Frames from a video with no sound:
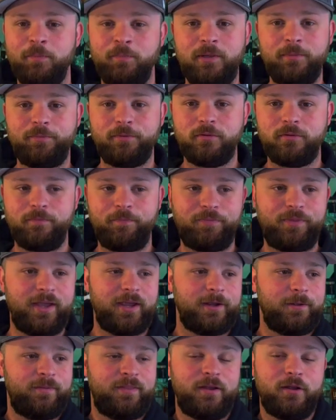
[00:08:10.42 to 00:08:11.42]
of people
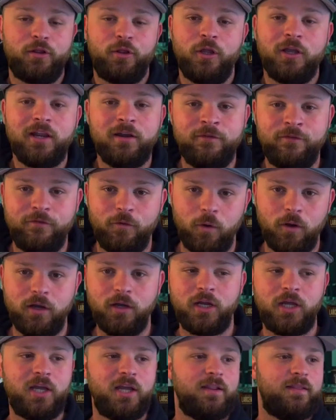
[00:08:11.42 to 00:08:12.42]
they they're looking for it.
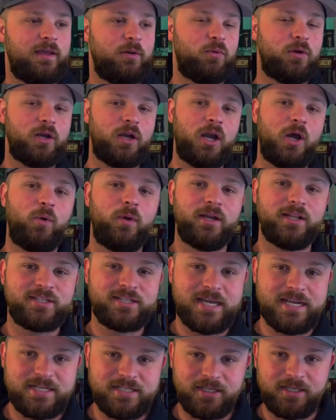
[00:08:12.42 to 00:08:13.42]
They want to know what it
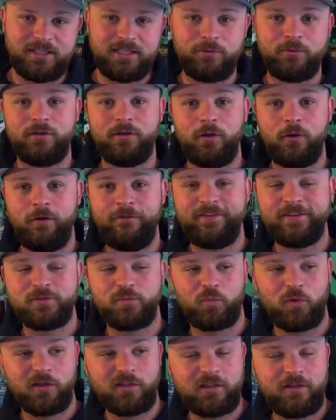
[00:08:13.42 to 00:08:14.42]
tastes like. They want to know if it's
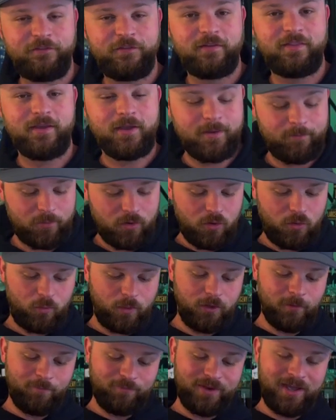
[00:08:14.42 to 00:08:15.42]
worth it for them.
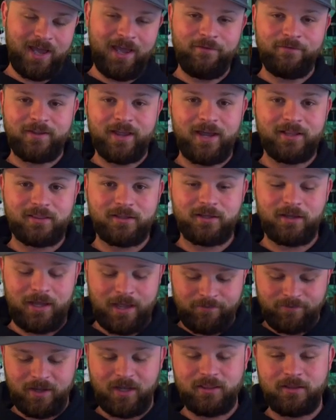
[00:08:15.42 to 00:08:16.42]
Well, I've got the
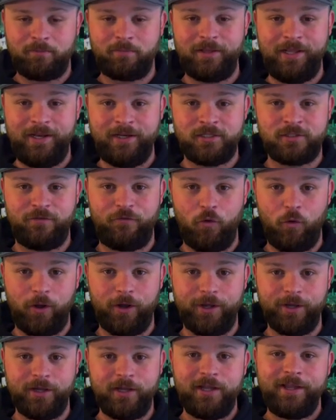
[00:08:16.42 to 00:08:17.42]
I've got the Blanton's for
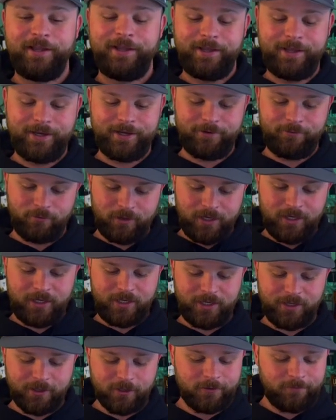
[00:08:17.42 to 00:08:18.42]
you, and right
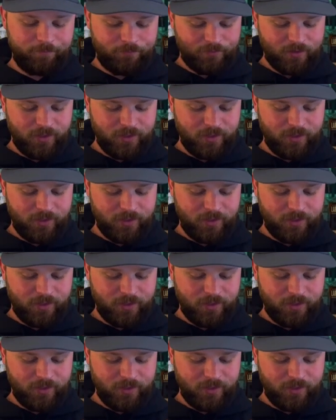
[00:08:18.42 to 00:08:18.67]
here.